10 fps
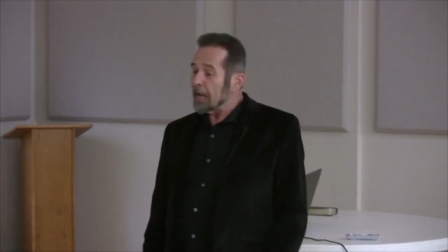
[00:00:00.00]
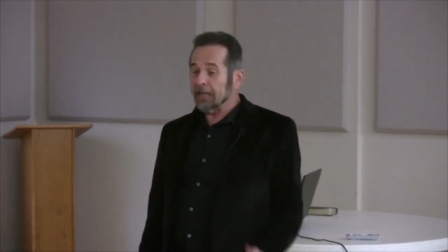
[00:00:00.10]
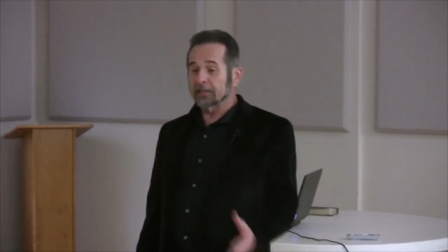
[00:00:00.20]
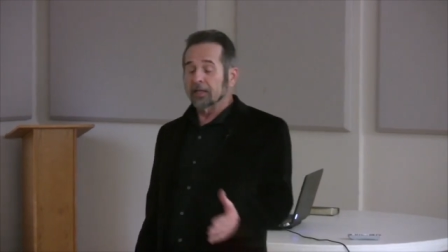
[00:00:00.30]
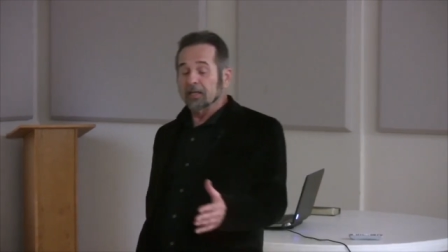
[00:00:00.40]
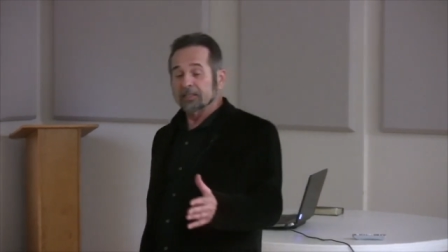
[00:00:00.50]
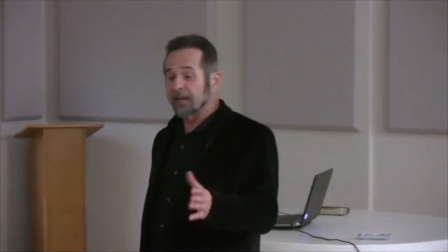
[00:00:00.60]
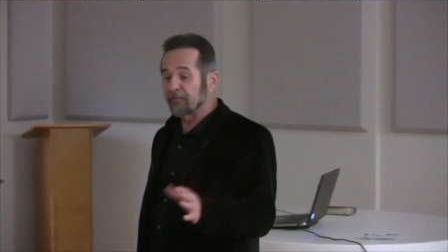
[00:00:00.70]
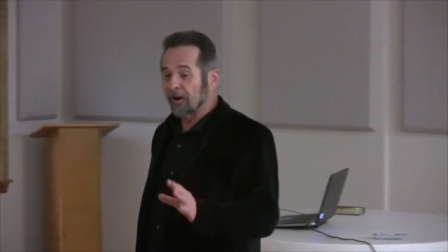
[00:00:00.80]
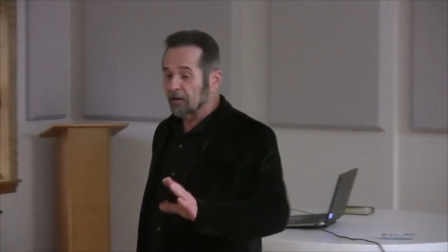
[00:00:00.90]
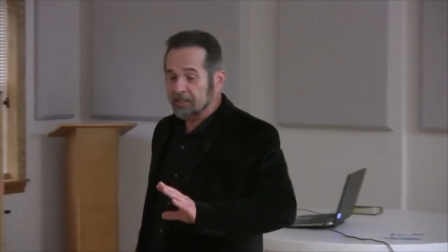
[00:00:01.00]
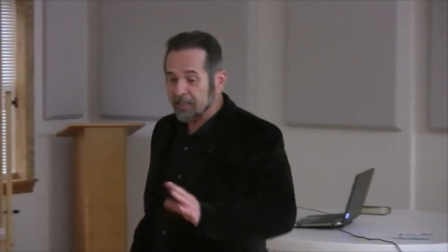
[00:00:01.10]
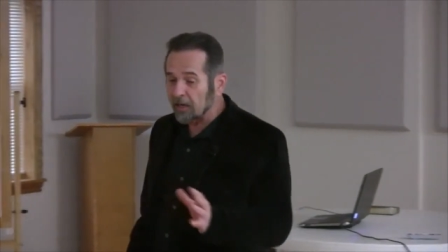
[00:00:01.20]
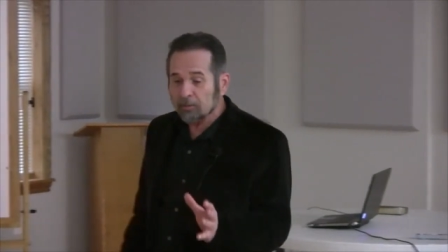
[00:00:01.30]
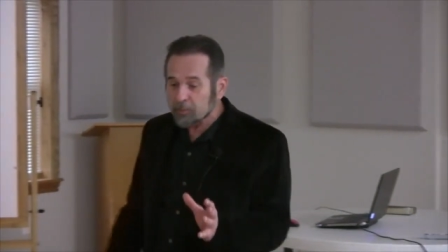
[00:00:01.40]
And they very
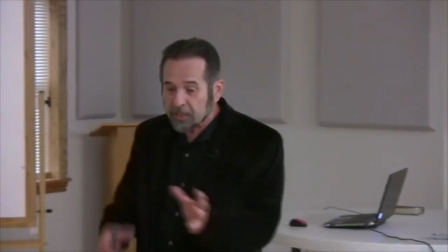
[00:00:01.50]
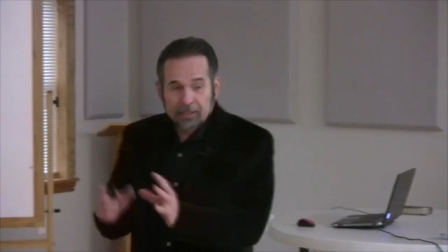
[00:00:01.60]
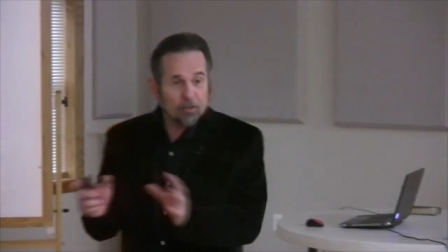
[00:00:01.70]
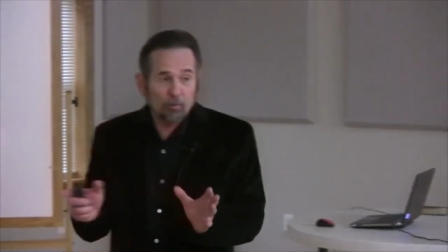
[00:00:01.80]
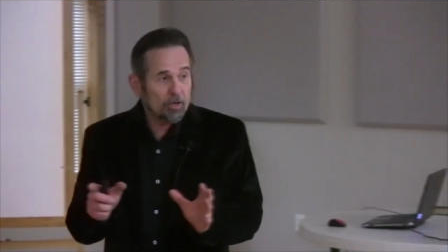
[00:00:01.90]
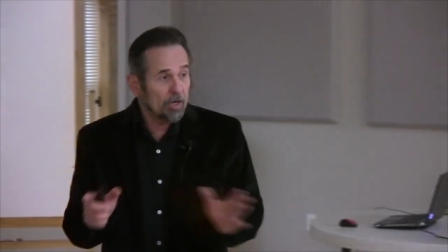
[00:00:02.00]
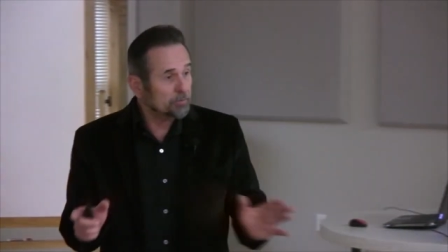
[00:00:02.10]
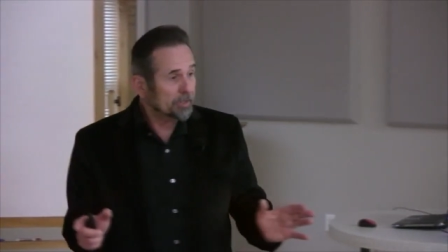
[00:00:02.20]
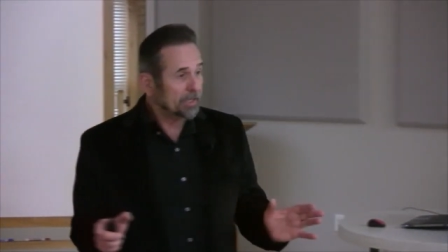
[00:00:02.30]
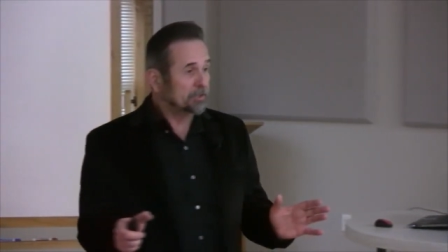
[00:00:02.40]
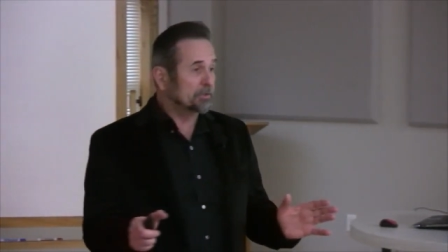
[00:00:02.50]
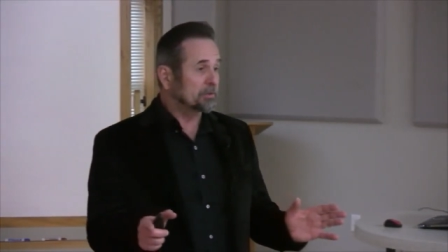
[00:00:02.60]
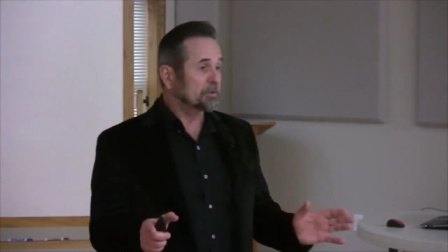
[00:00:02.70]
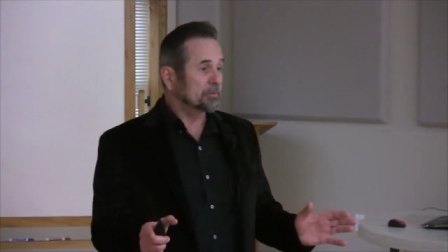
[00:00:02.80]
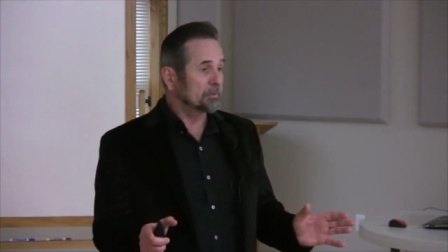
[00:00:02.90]
seldom see their own
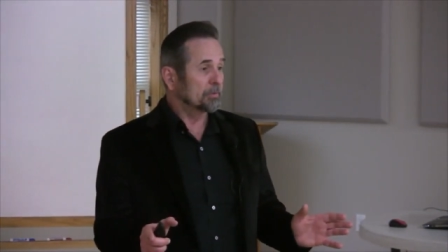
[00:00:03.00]
contradictions.